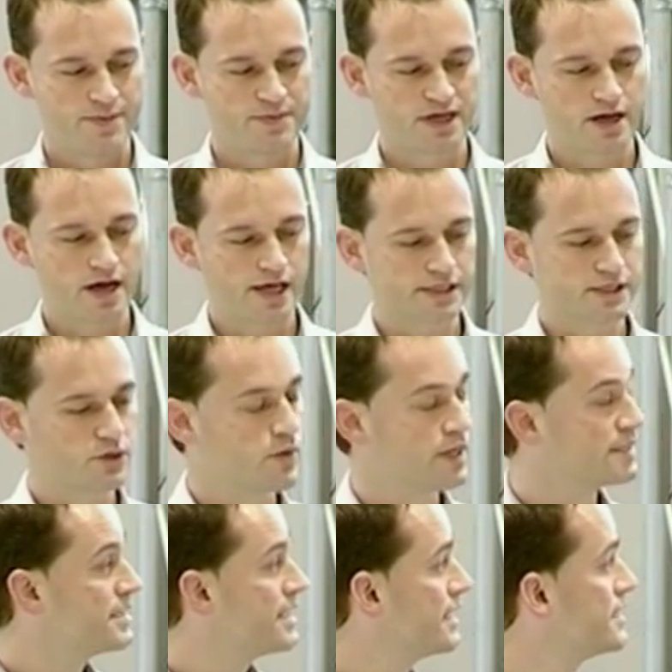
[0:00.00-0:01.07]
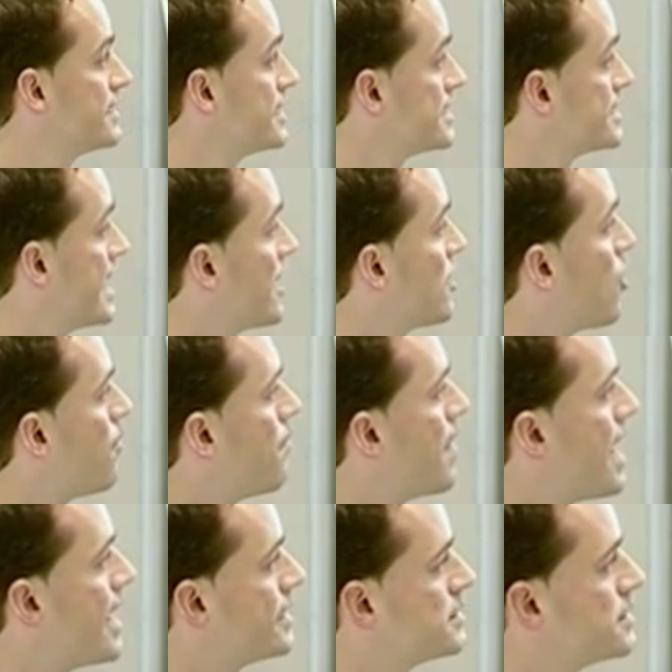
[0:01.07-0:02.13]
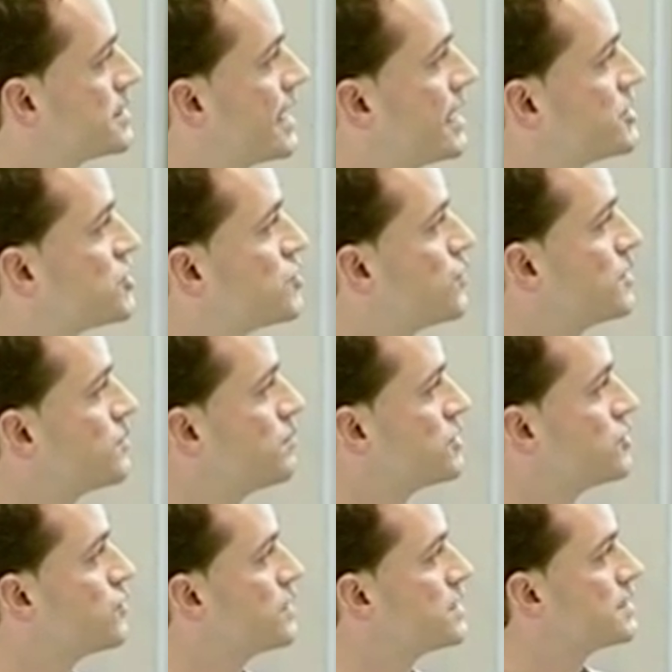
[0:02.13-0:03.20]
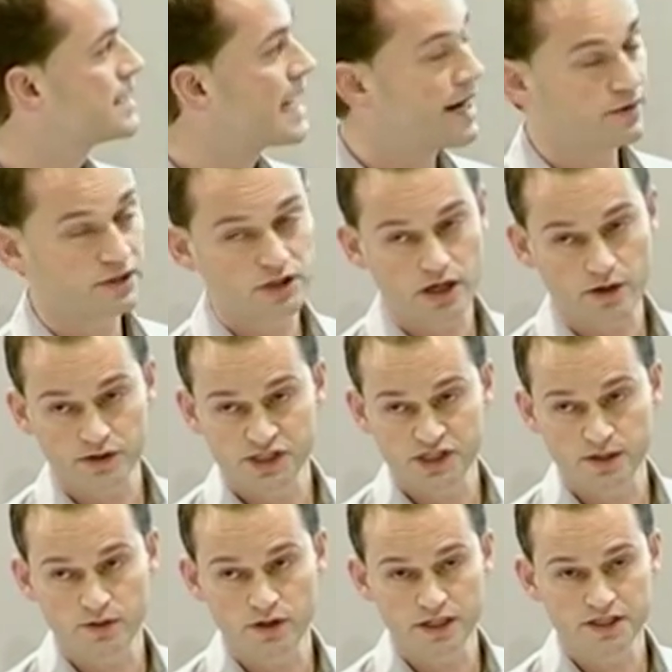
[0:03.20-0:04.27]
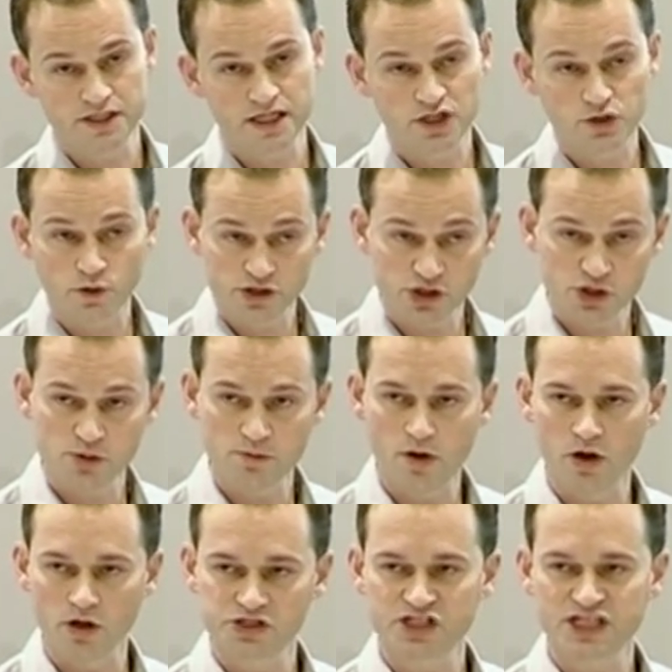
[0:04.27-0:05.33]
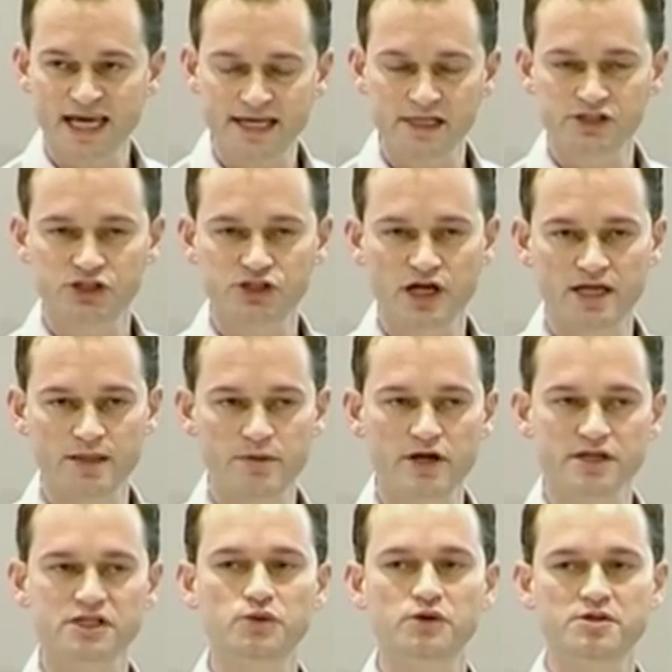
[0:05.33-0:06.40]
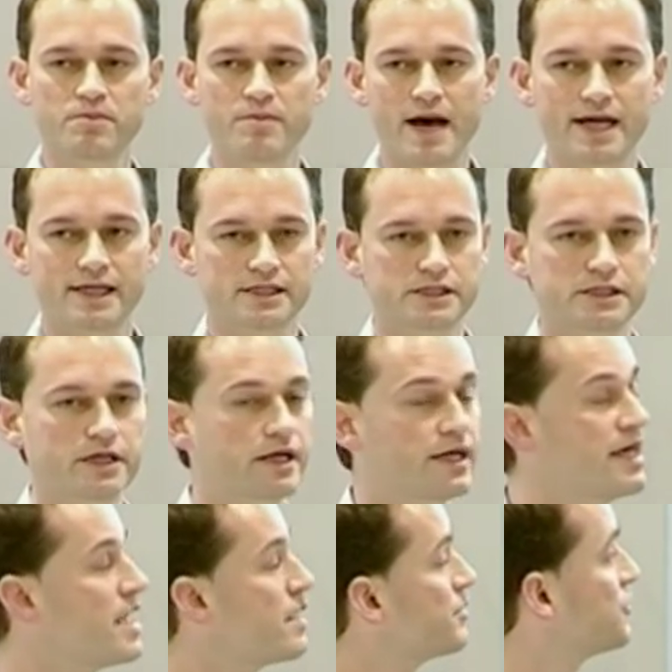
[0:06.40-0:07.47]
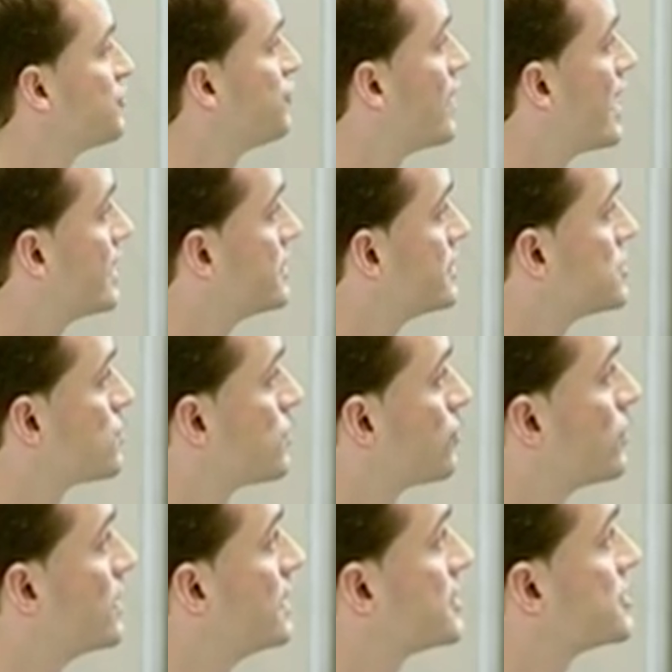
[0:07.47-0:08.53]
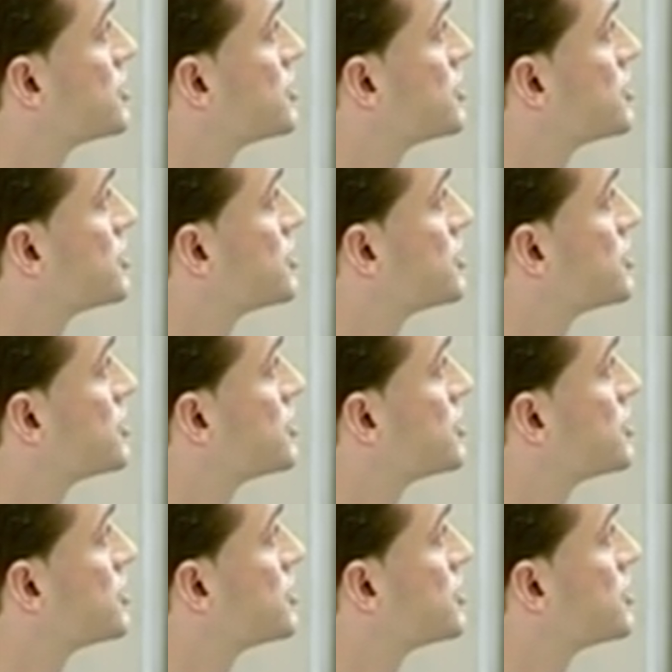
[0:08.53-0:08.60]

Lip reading: Because what they did is they combined TENS treatment with direct current stimulation. It was a small scale study because it was a pilot study, but the findings were really